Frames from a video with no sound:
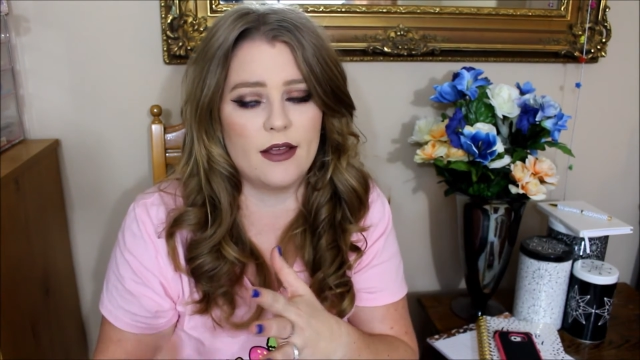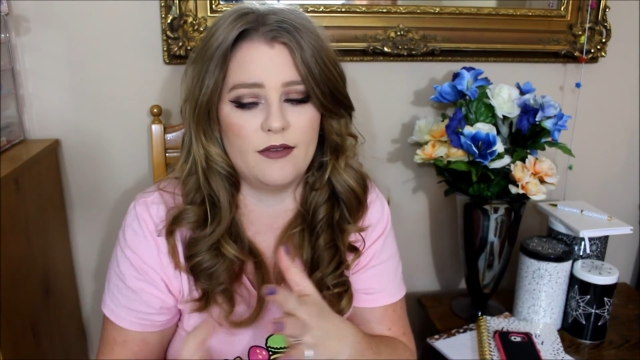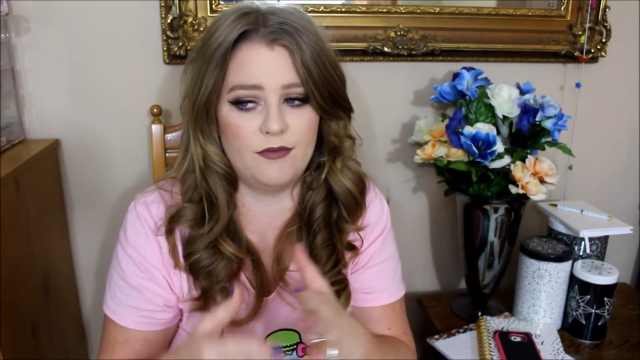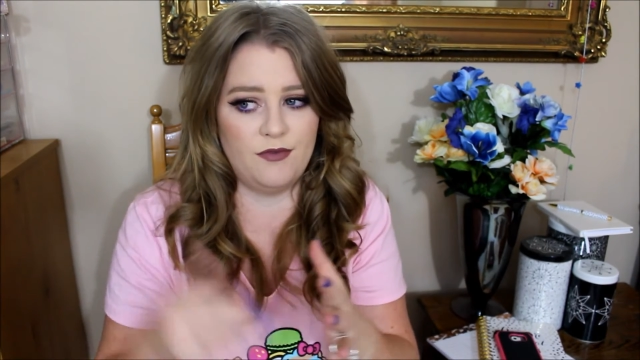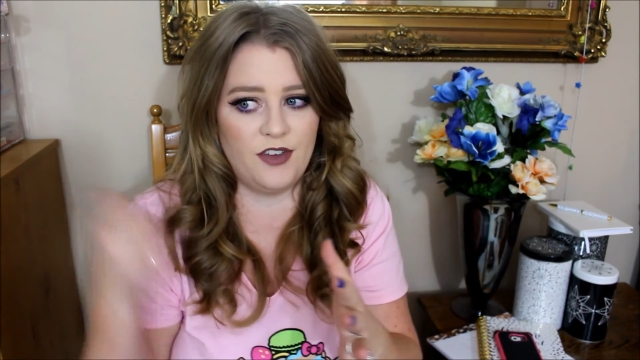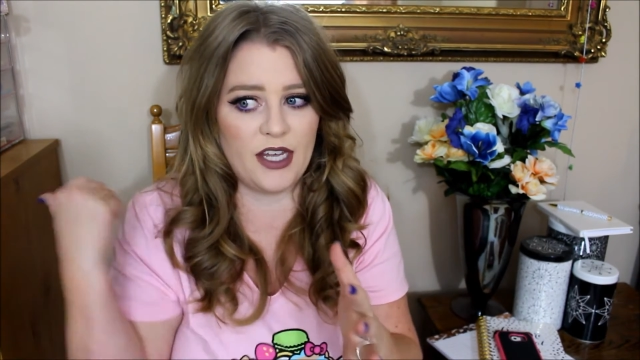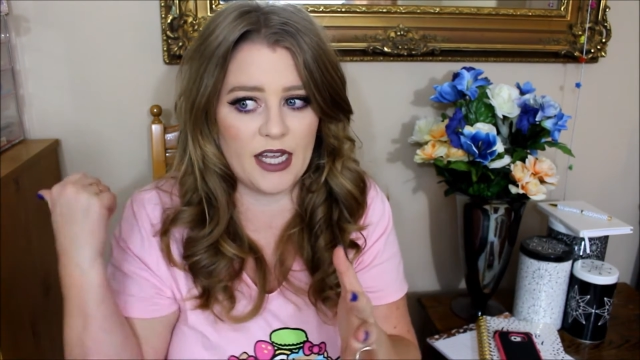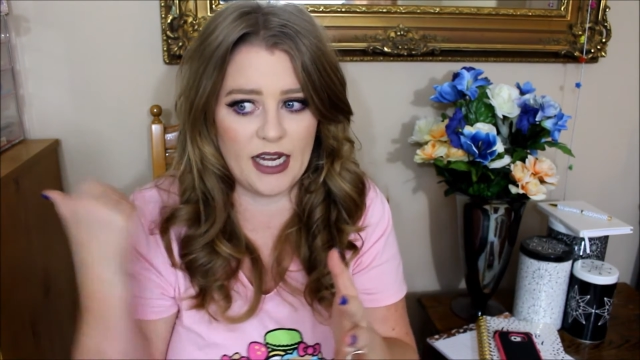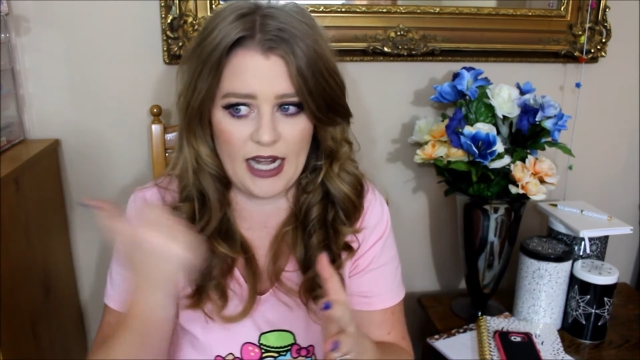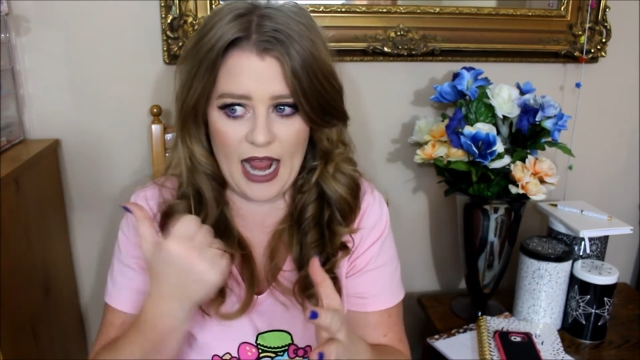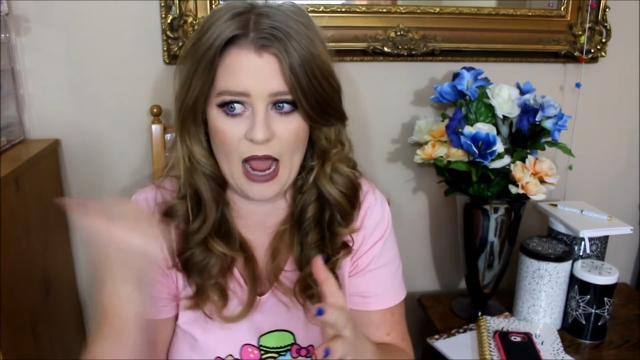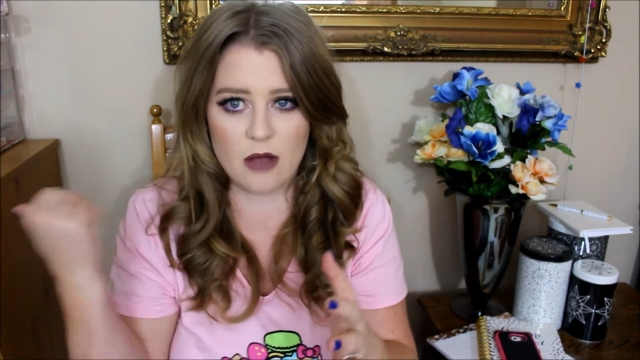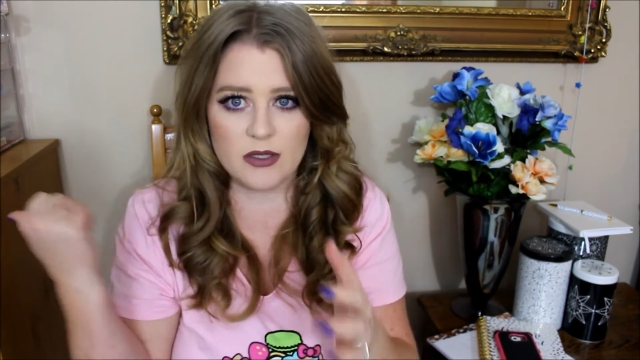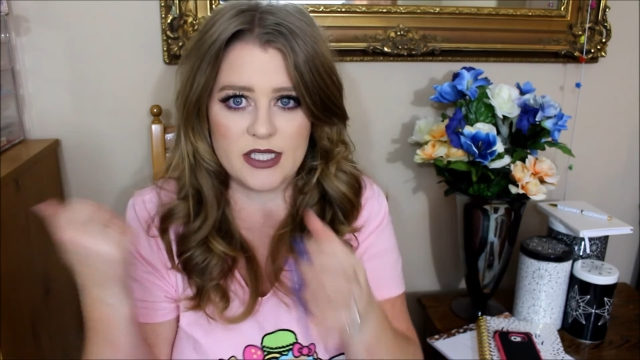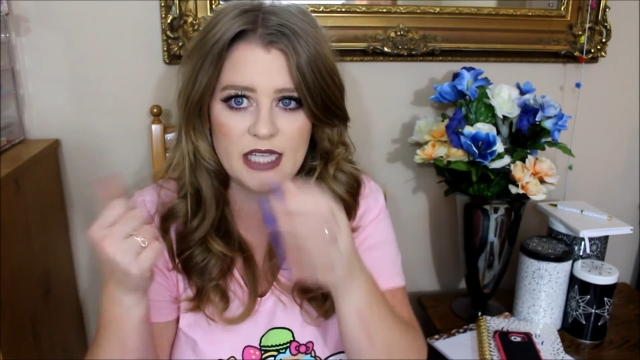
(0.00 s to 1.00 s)
via
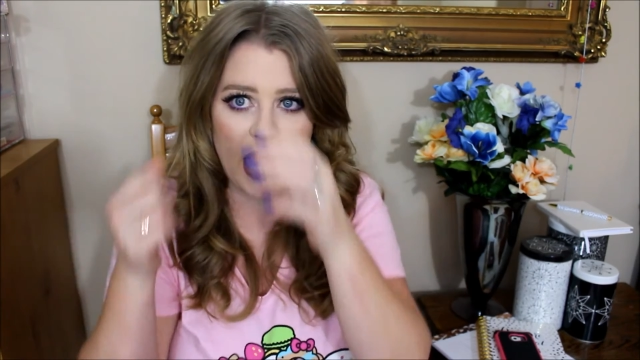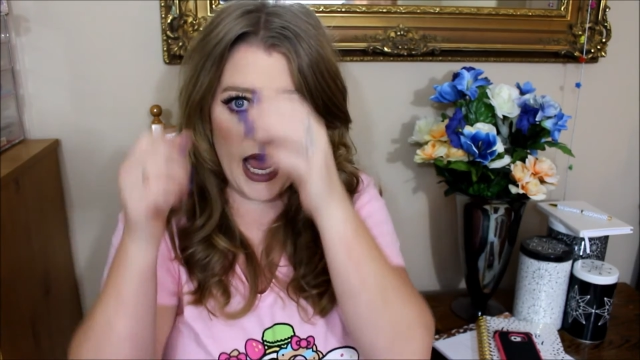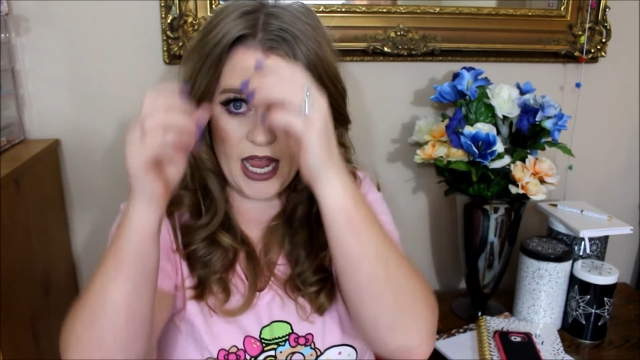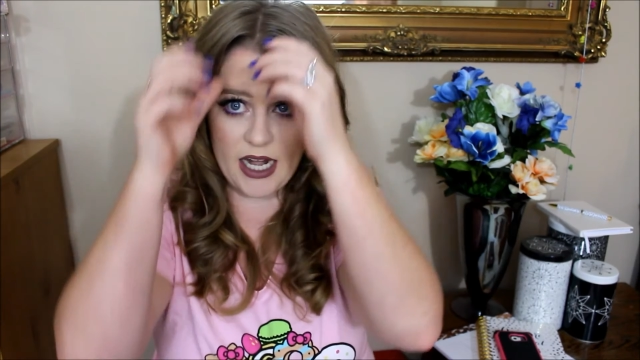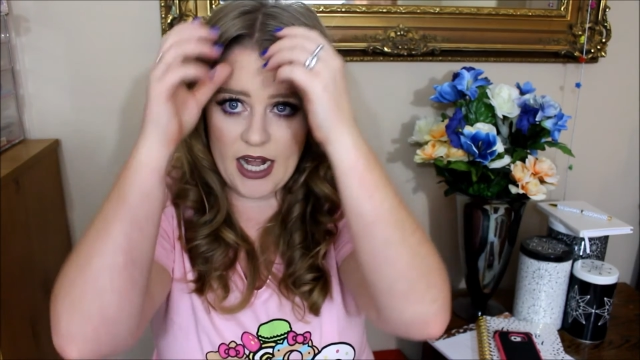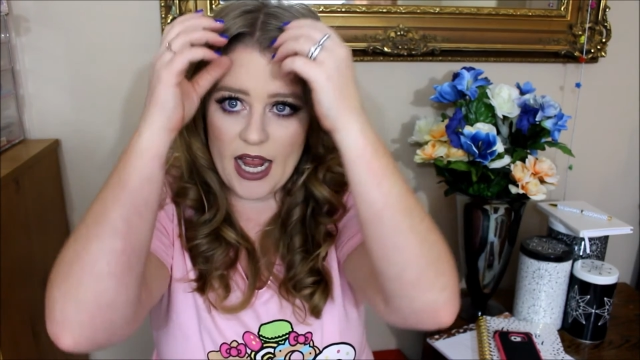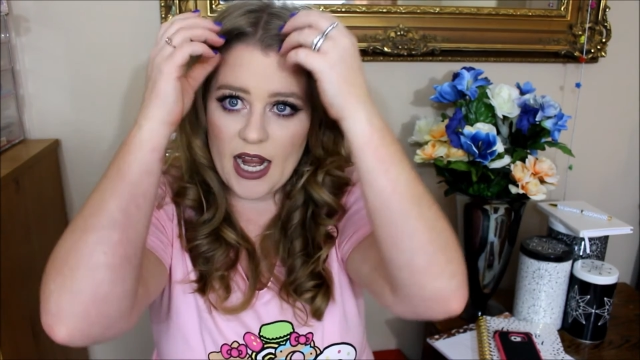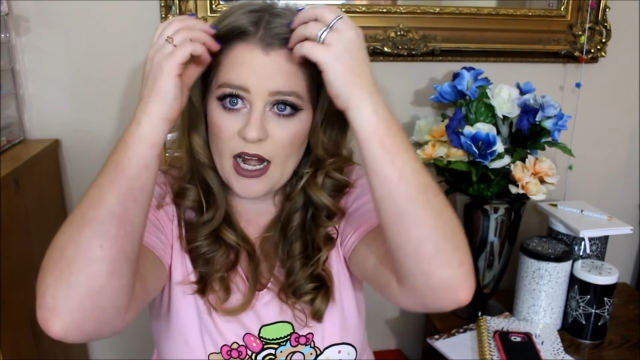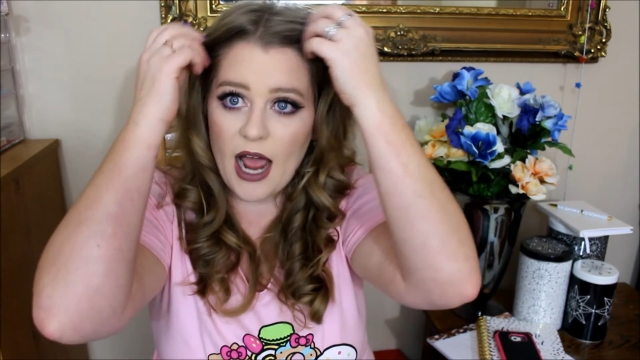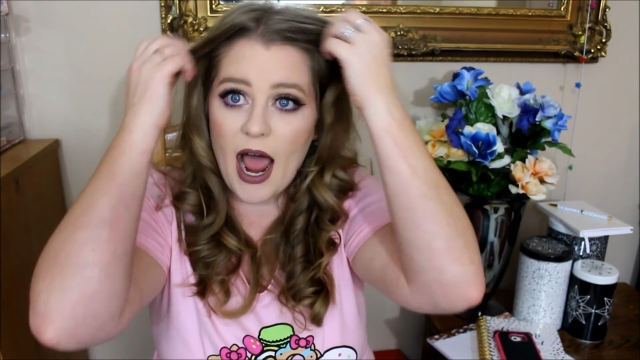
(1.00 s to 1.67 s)
outside and